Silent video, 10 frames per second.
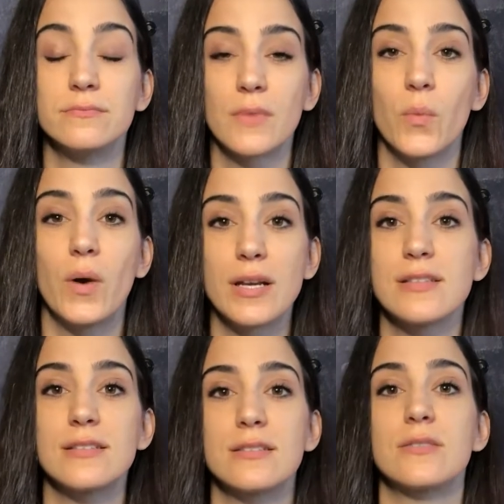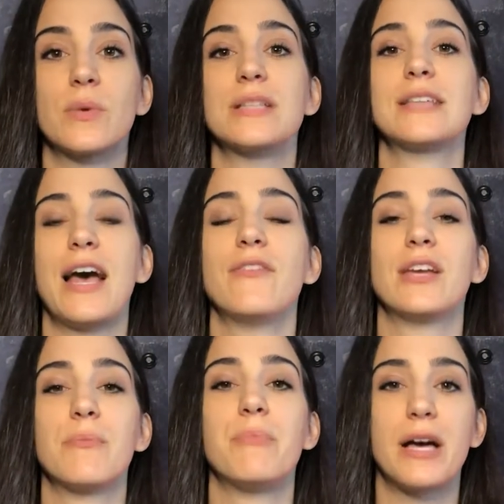What is having a
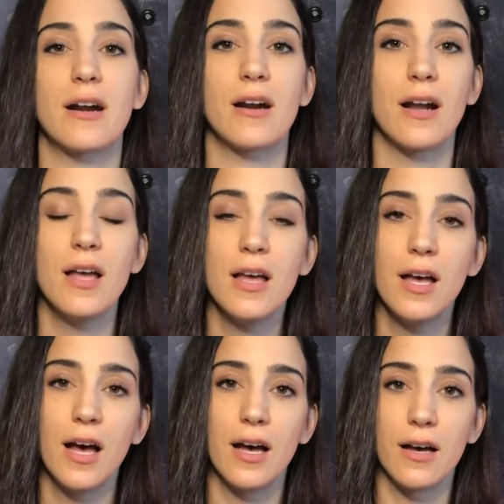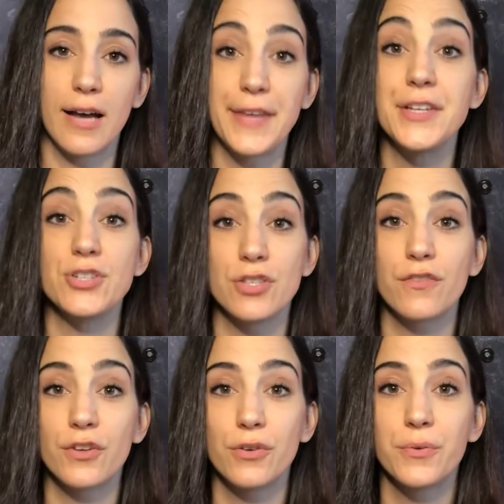better energy for
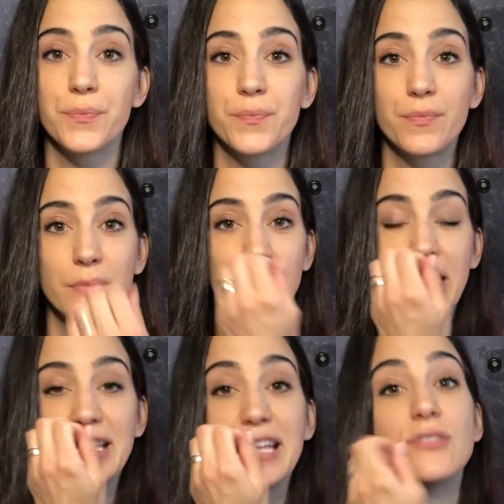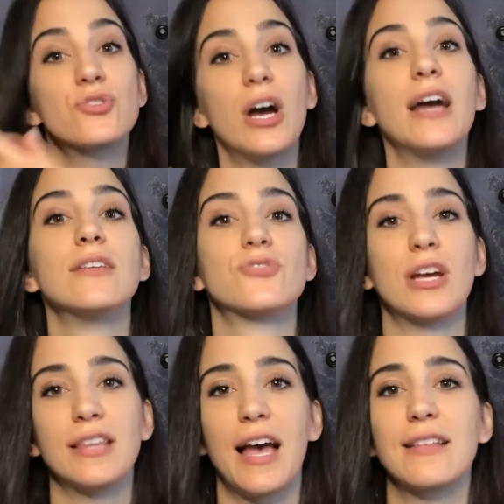you, right? And try
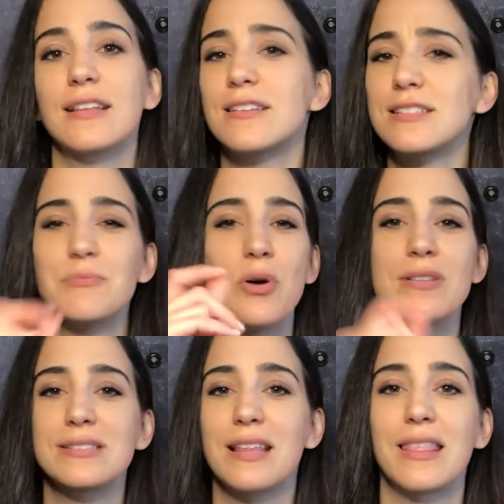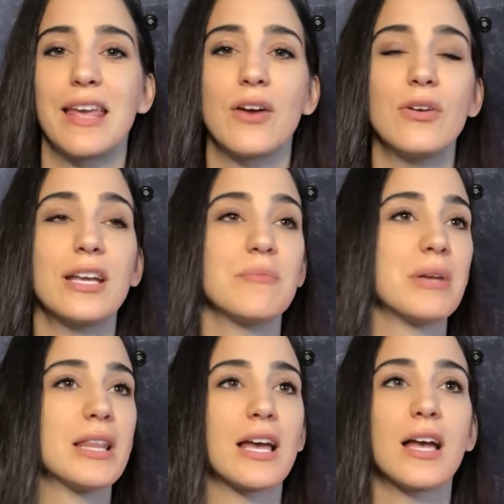that, like a smallest little thing. Or it can be
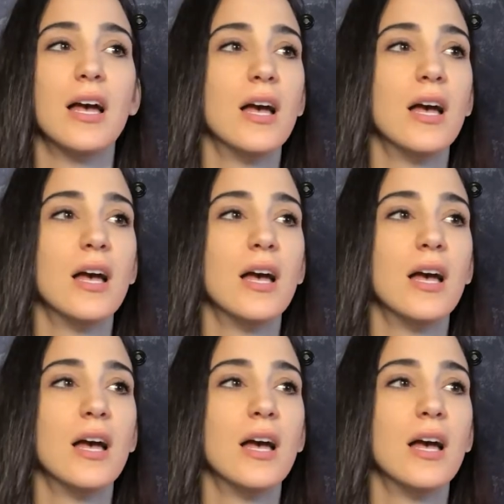like,